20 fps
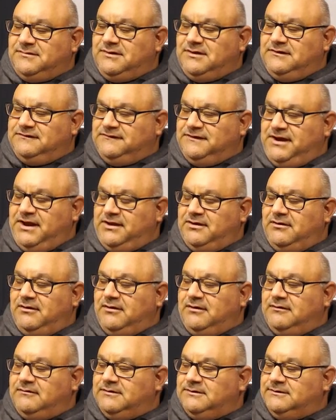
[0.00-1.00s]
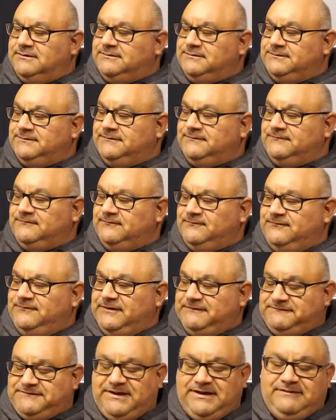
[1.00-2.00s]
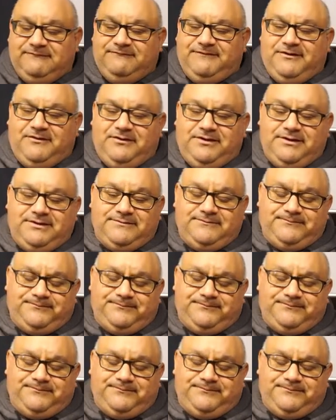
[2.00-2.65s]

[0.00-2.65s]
It's an AR-15 variant.